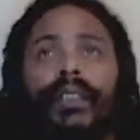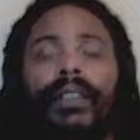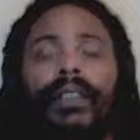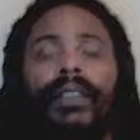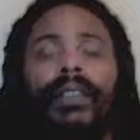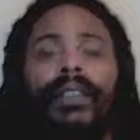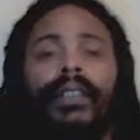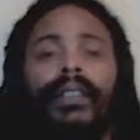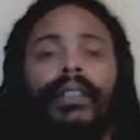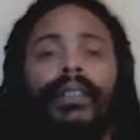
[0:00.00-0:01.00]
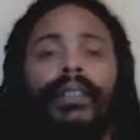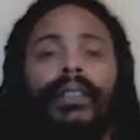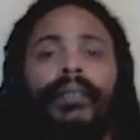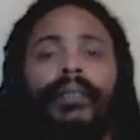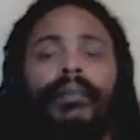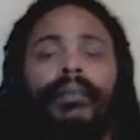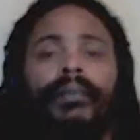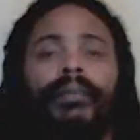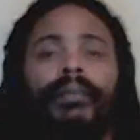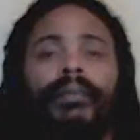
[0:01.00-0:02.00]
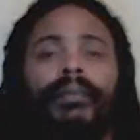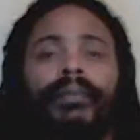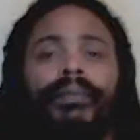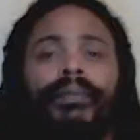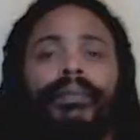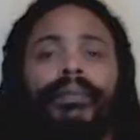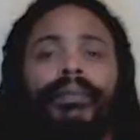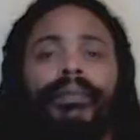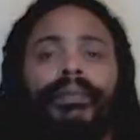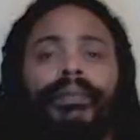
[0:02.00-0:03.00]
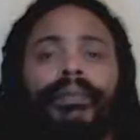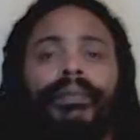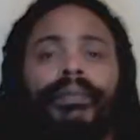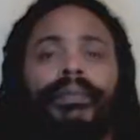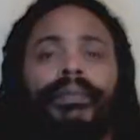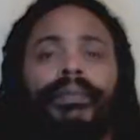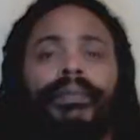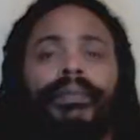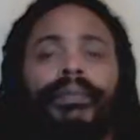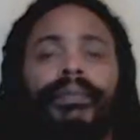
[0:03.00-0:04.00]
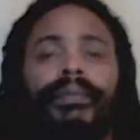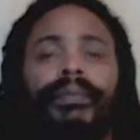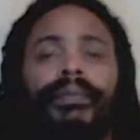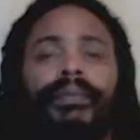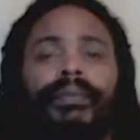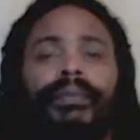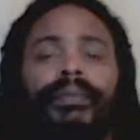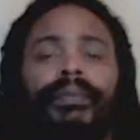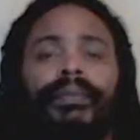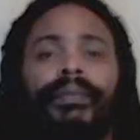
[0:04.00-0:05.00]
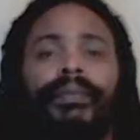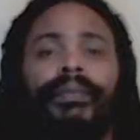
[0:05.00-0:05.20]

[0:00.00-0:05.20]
(no one is talking)